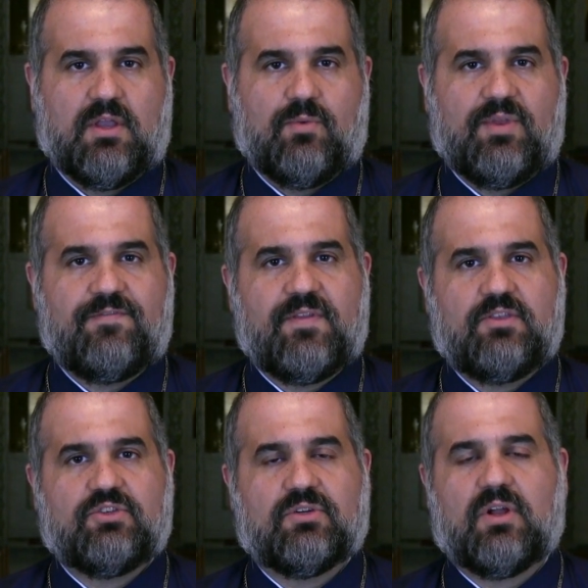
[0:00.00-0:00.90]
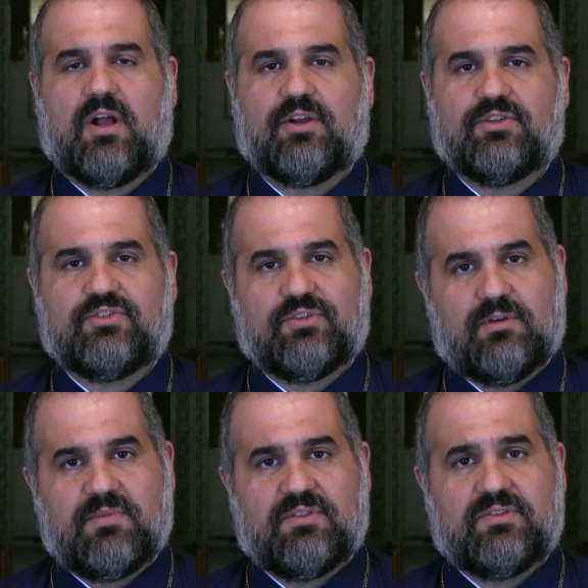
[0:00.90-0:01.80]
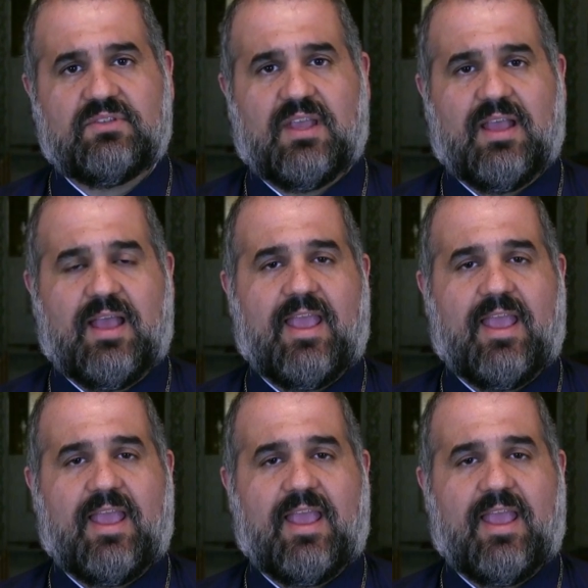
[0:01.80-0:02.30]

We feature our sermons